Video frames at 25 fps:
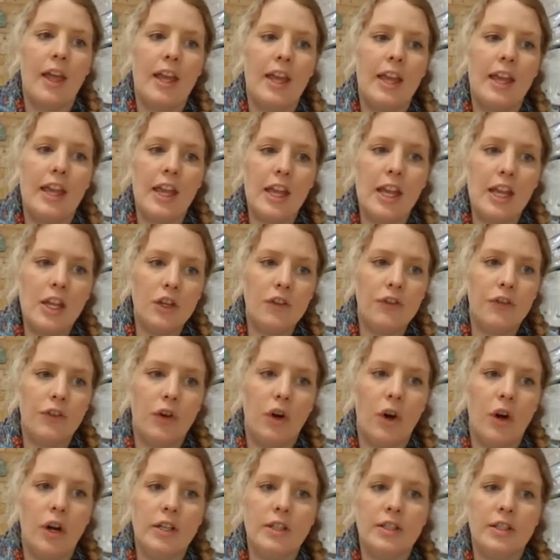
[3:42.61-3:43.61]
Here you've
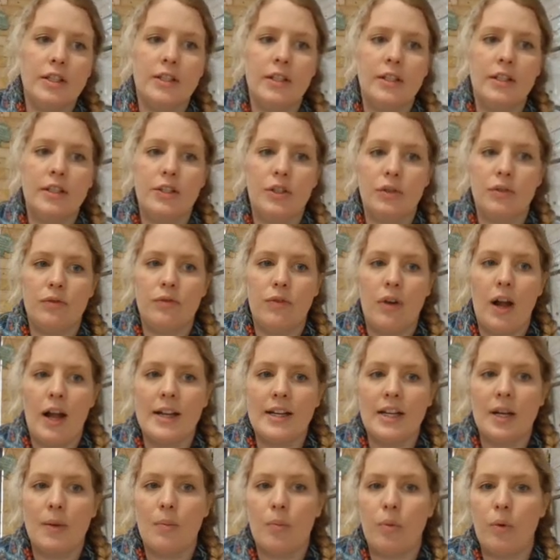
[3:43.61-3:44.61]
got to
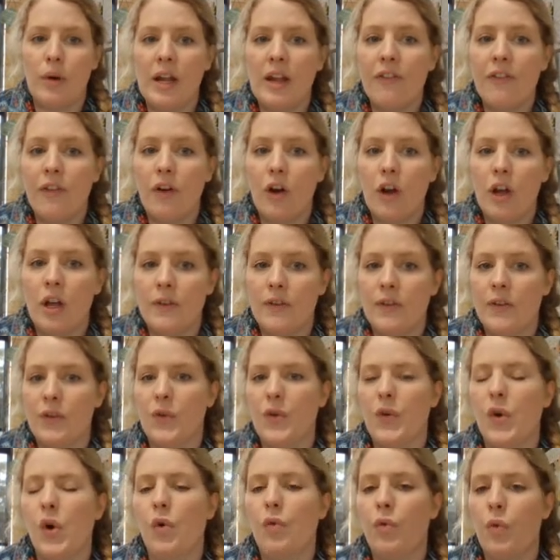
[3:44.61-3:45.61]
write a brief
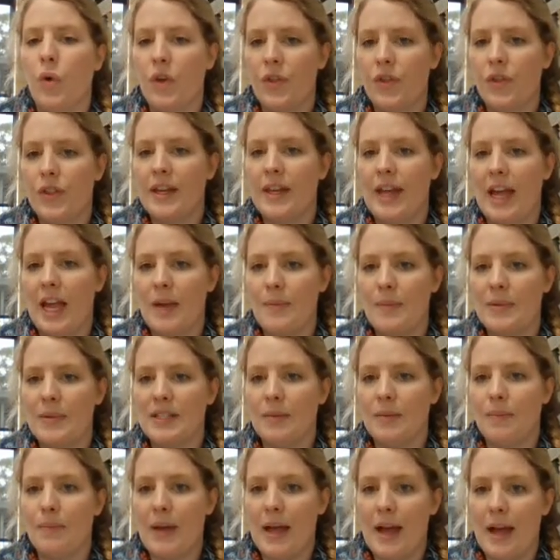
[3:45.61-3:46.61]
overview of what the game
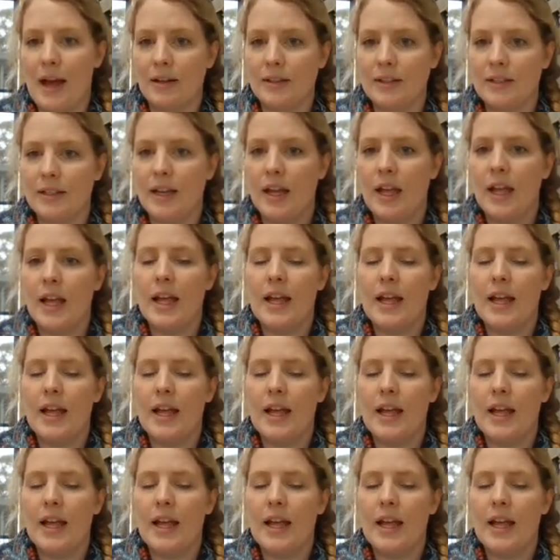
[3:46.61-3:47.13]
is about.